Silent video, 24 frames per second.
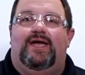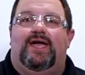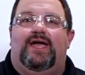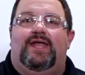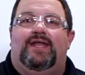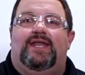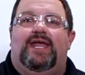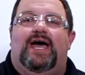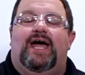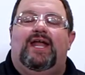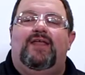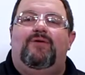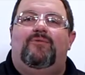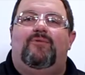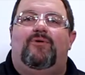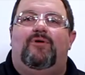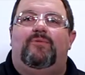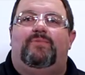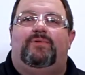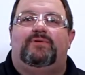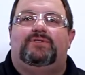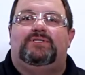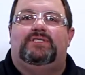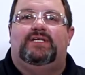
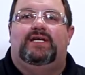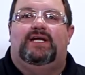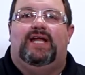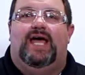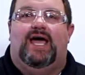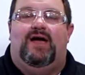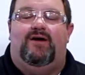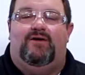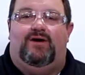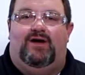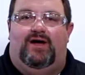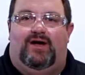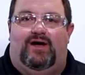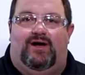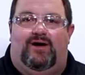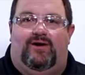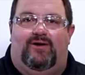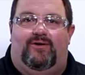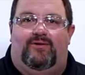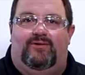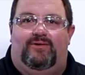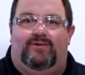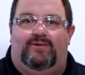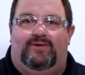91%
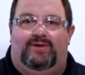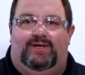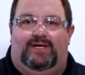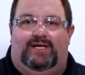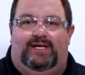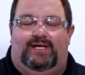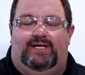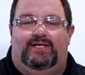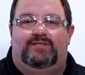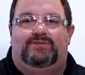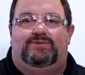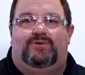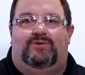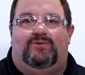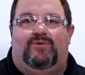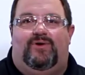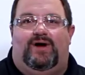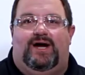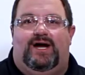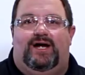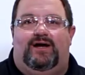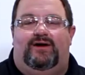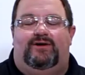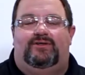alcohol is
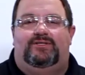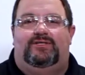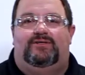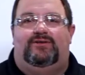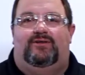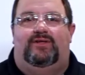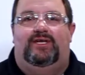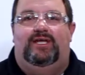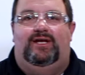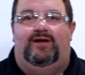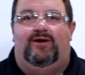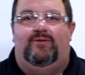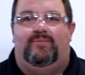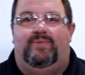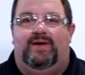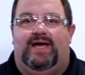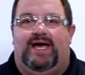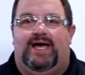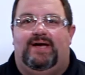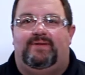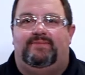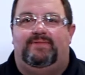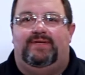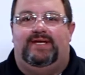required to clean our
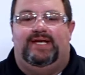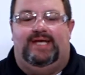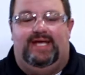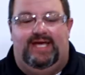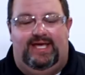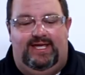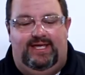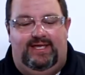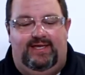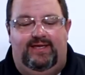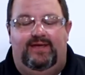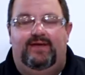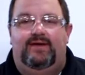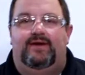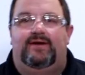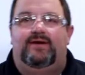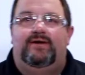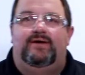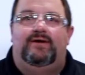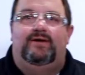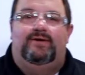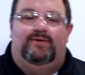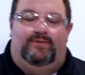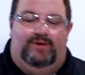pipe today.
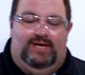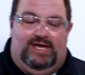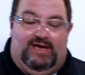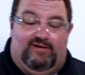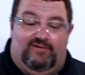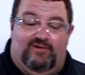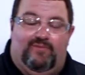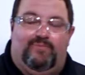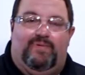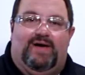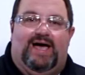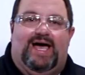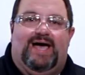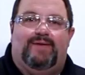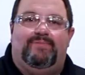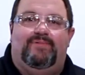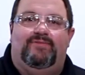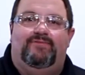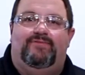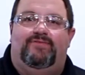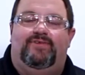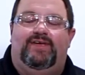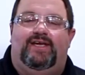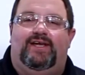We have our pipe
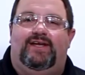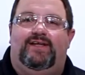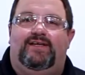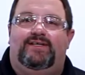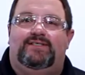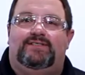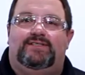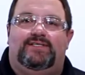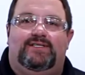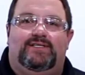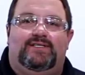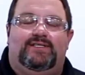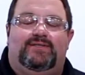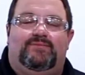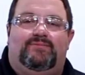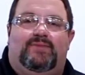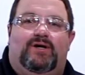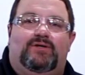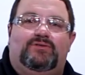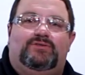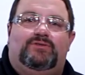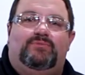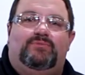and fittings. Most